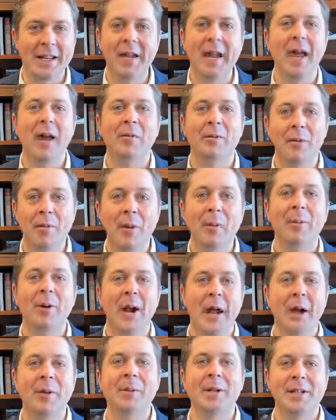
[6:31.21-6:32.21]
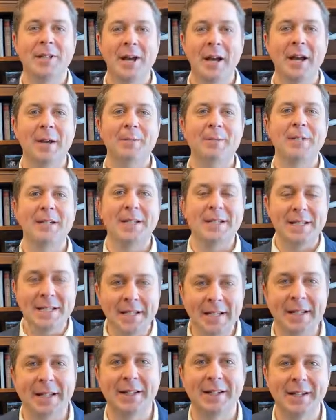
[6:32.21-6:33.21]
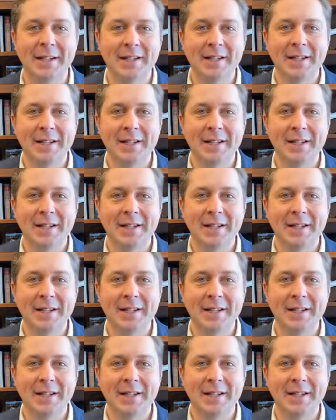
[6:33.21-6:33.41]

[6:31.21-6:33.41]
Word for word: can't remember how many times he did it.